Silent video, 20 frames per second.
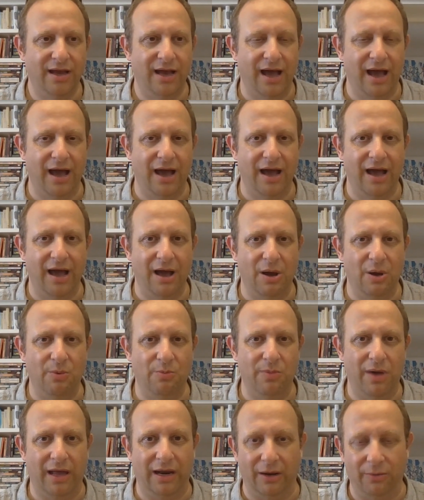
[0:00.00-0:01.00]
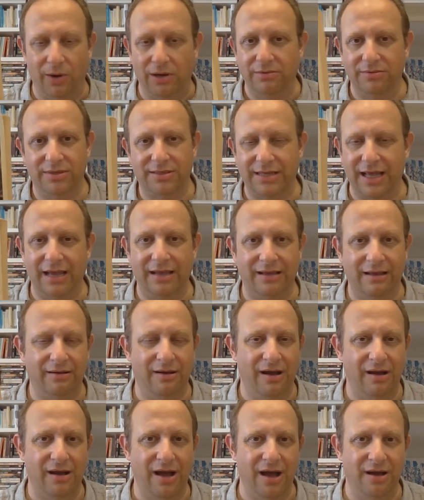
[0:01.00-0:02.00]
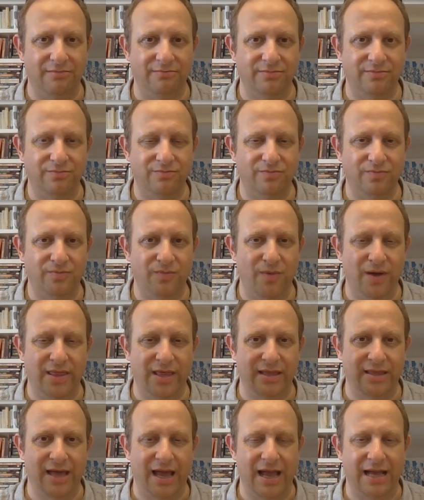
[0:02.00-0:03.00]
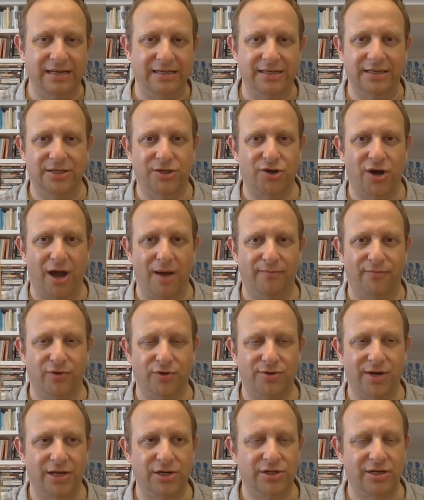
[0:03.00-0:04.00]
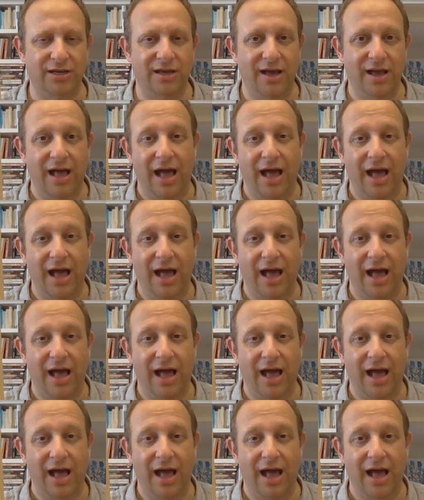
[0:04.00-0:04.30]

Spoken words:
and I won't say whether they end in triumph or tragedy.